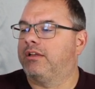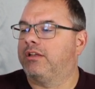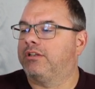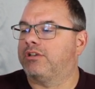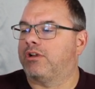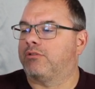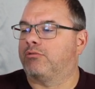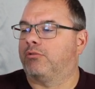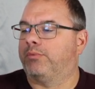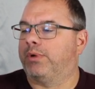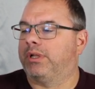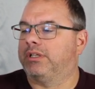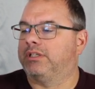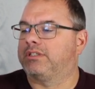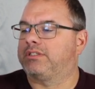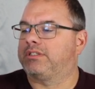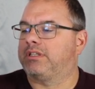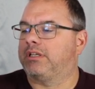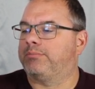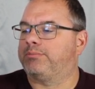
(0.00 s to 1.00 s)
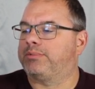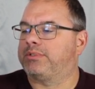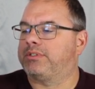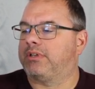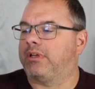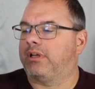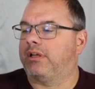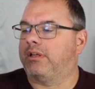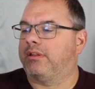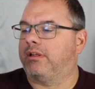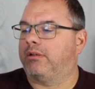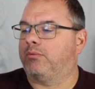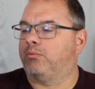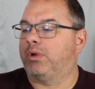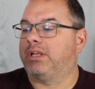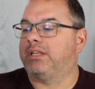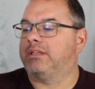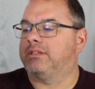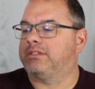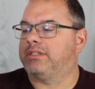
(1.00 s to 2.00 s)
General wellness tips, and then
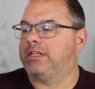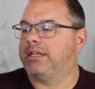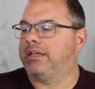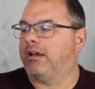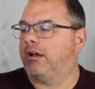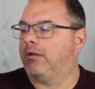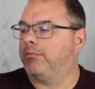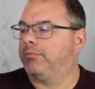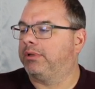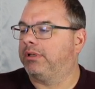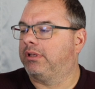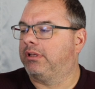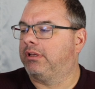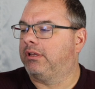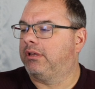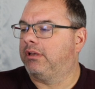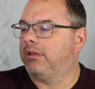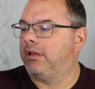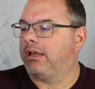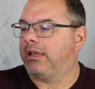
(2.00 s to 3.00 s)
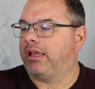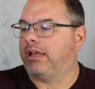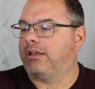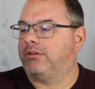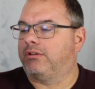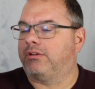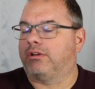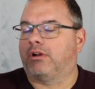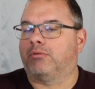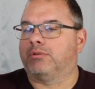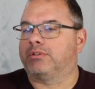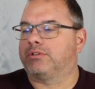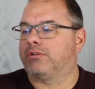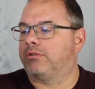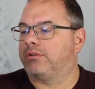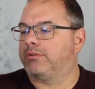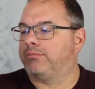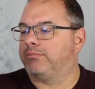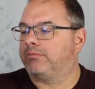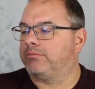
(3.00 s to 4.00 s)
when to seek help. Again, you can always go
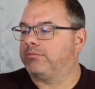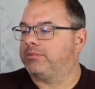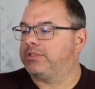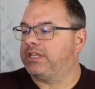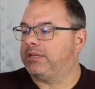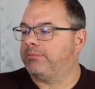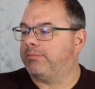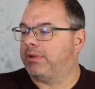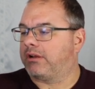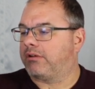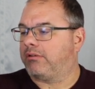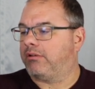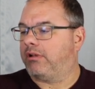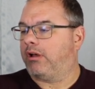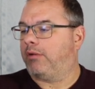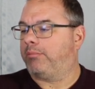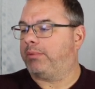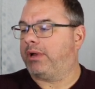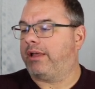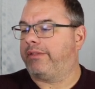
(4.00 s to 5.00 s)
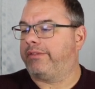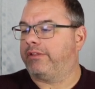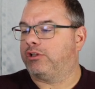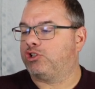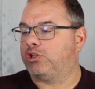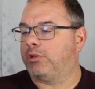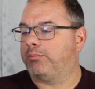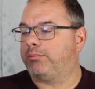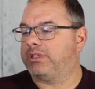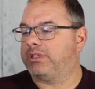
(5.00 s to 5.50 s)
to seek medical help on the ship